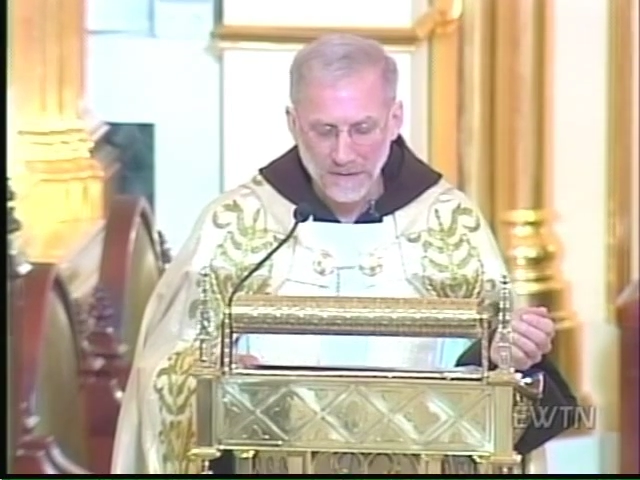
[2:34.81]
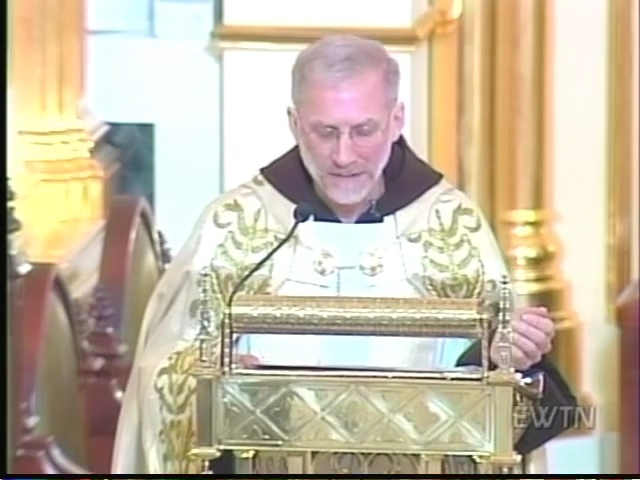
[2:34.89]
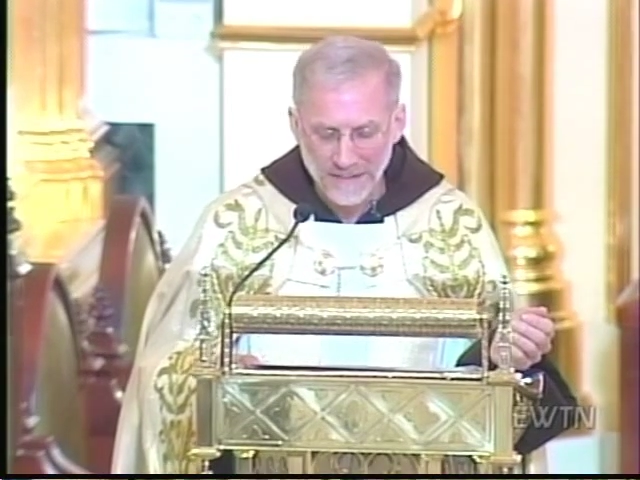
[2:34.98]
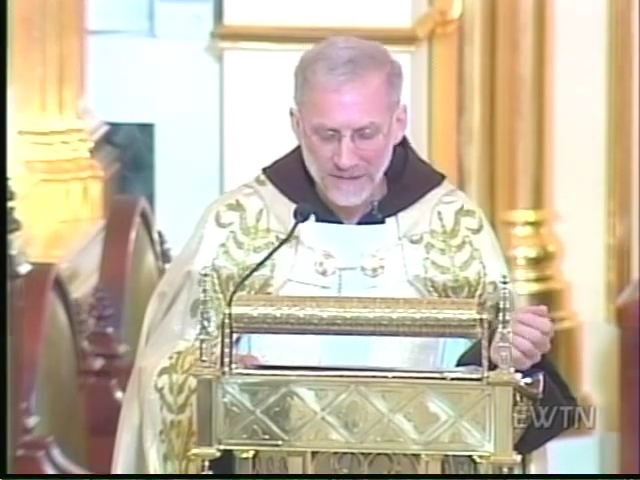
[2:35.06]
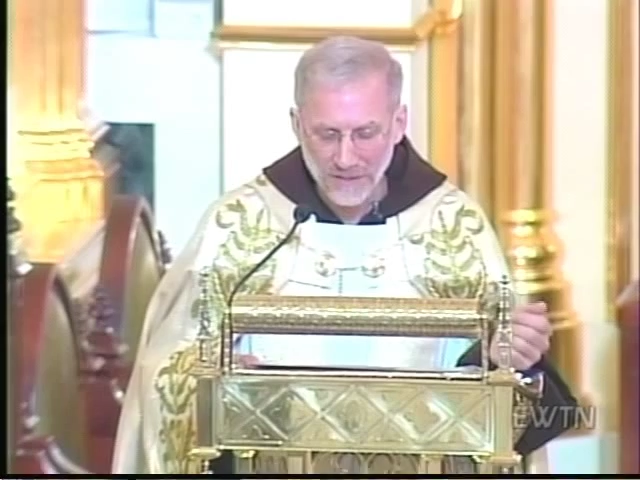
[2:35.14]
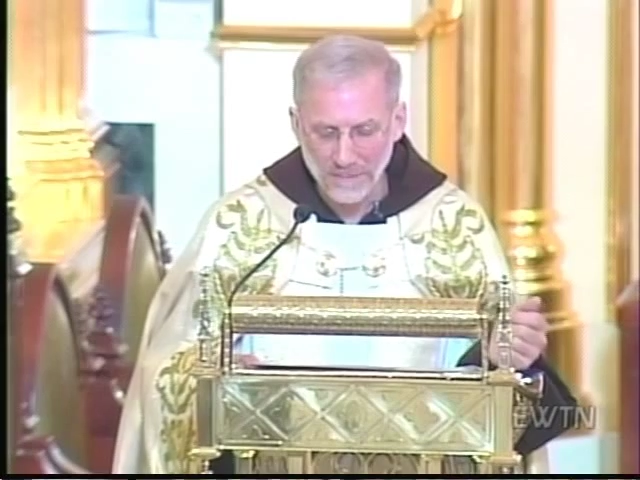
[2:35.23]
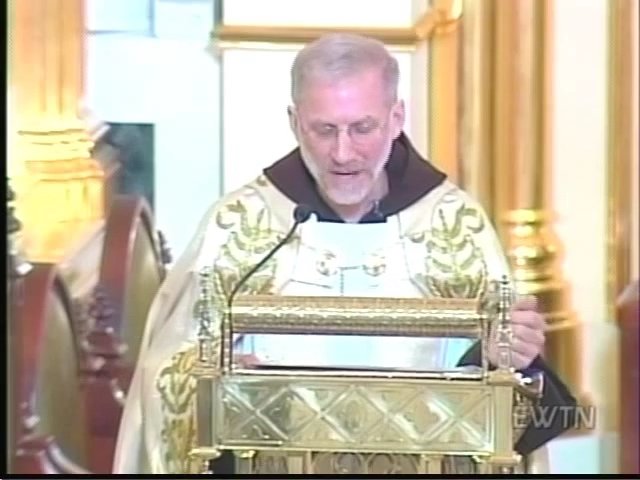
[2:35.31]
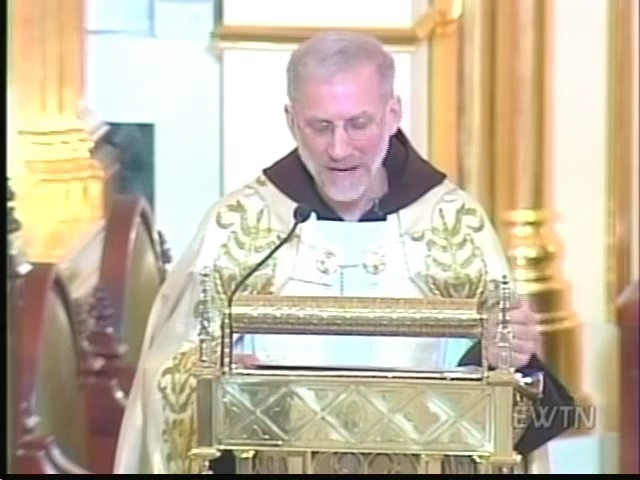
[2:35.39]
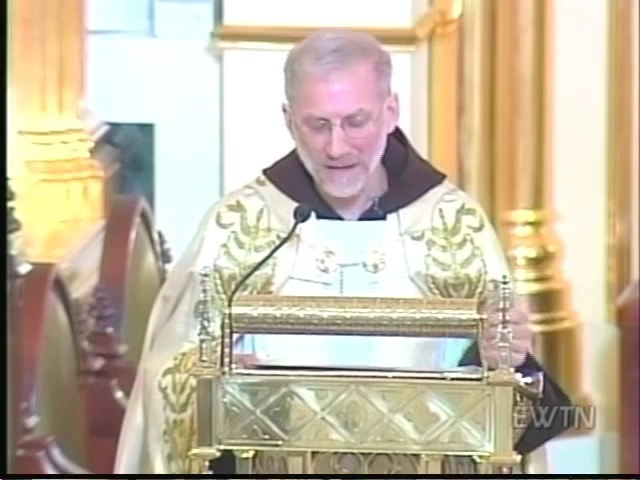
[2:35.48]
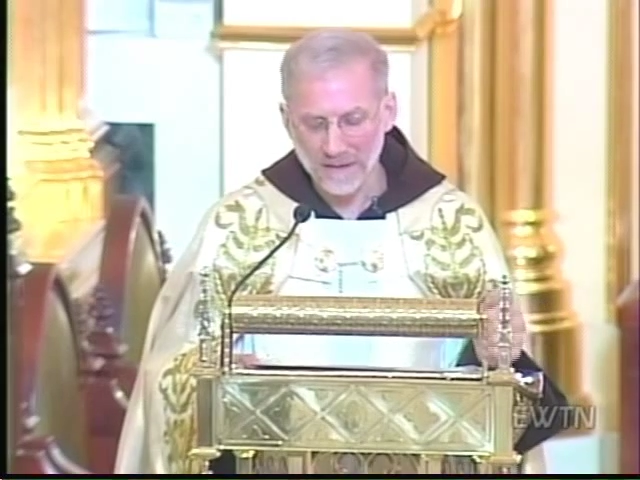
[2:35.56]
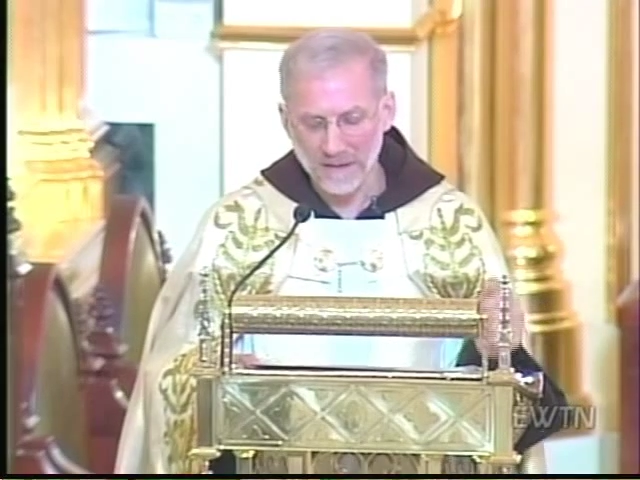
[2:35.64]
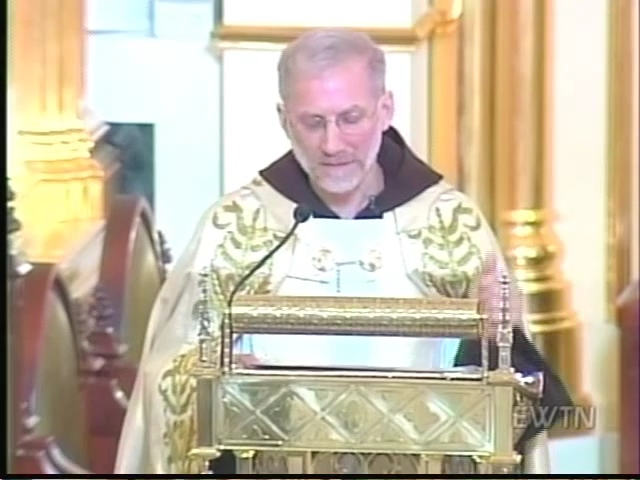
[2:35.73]
He is a
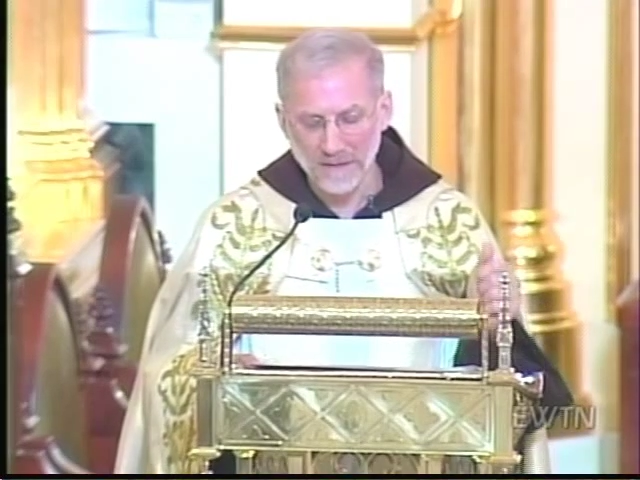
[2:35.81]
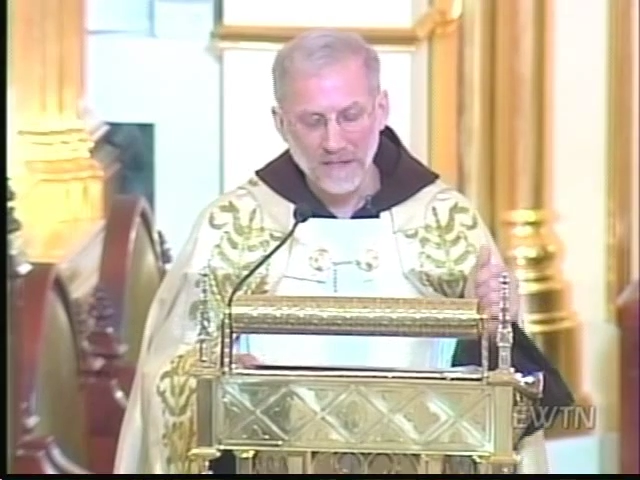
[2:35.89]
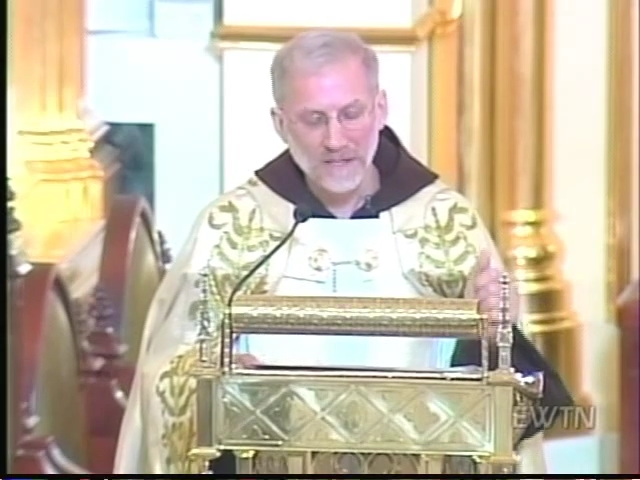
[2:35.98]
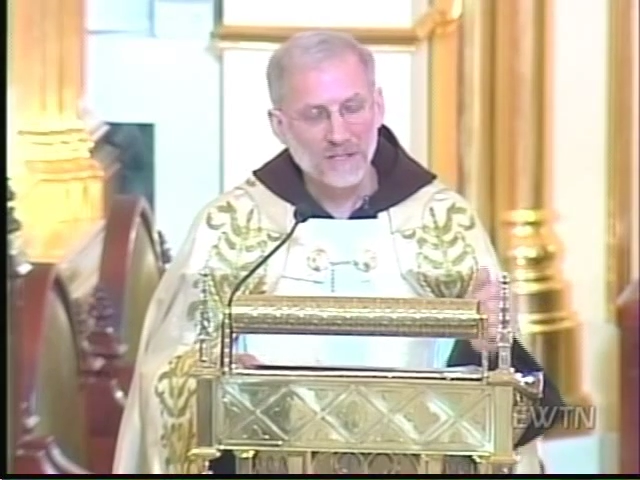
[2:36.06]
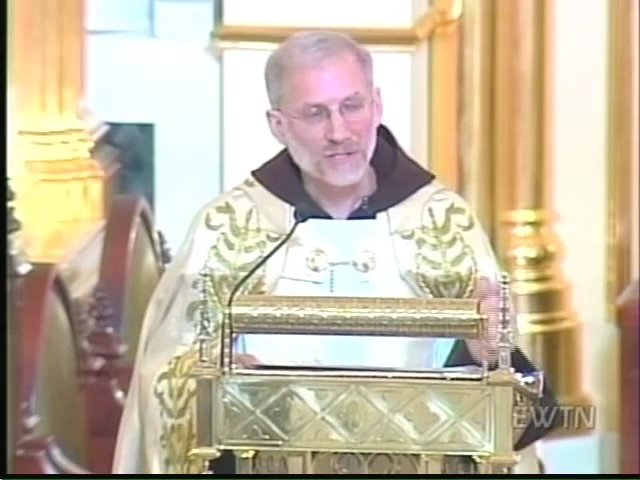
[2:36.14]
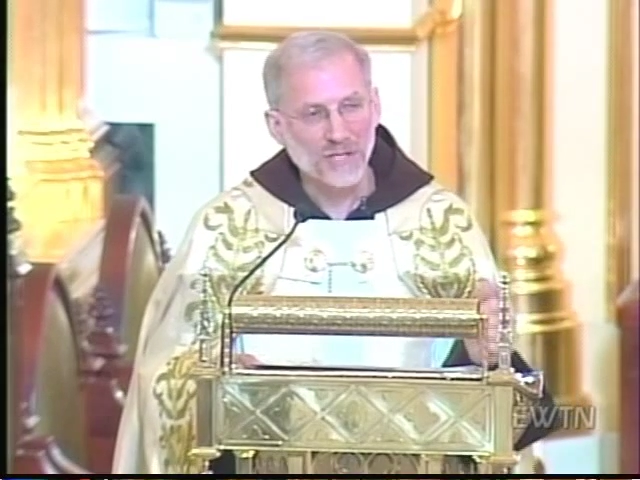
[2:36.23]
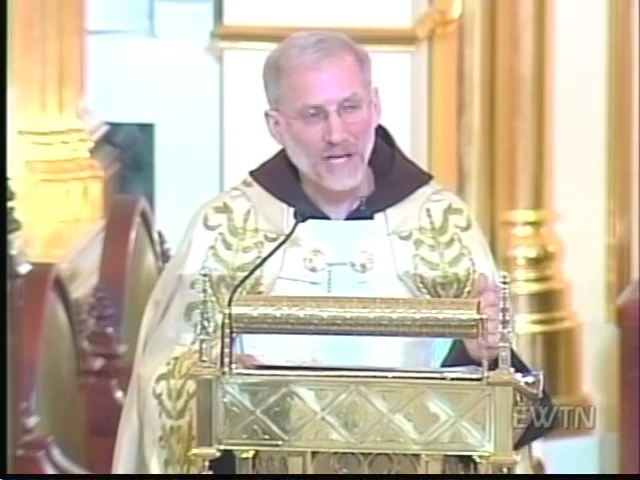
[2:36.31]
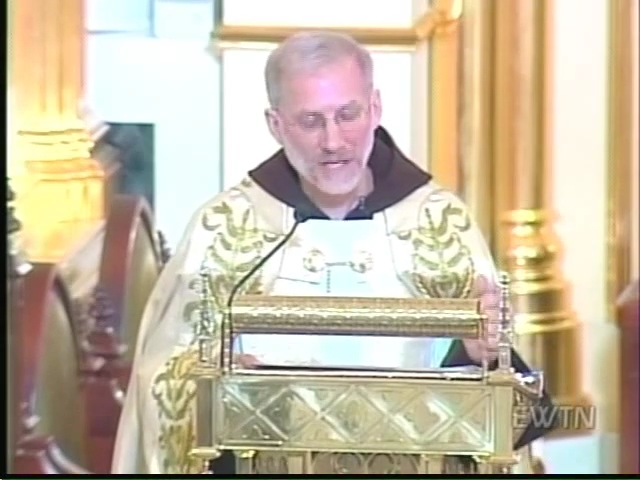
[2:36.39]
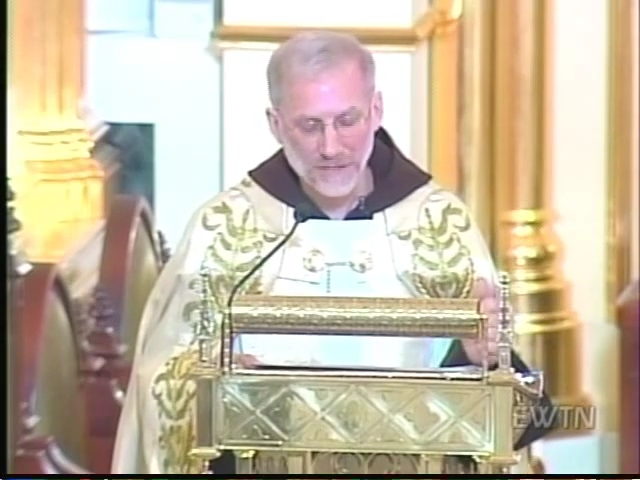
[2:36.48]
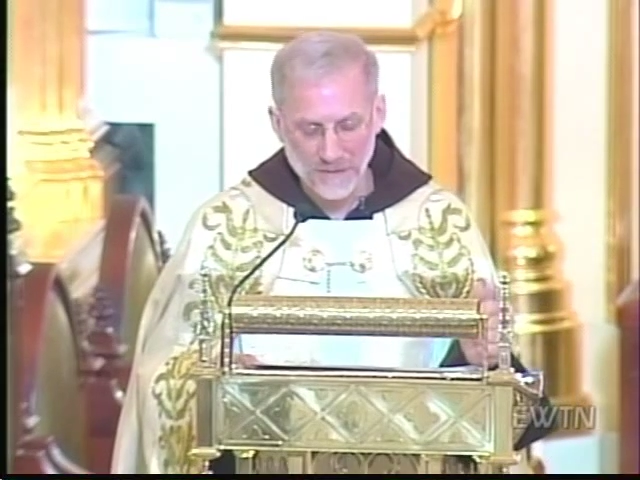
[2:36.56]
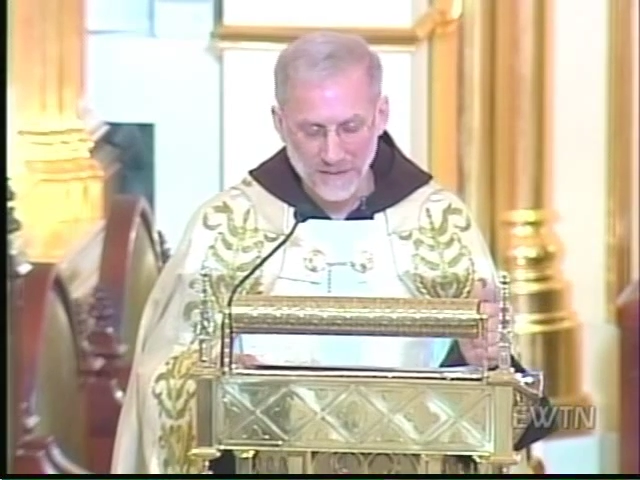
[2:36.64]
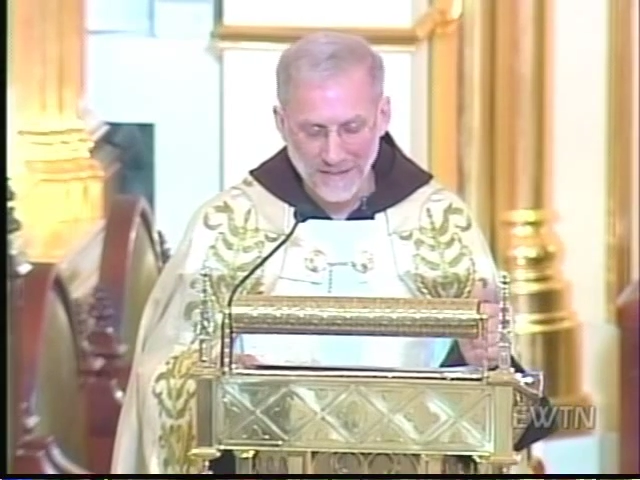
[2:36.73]
model of
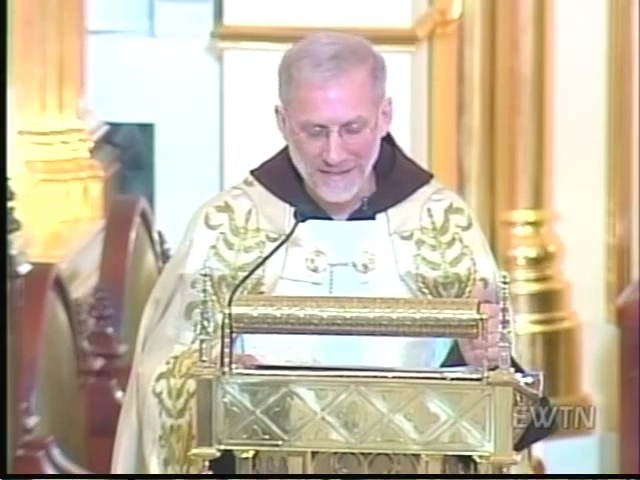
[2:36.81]
chaste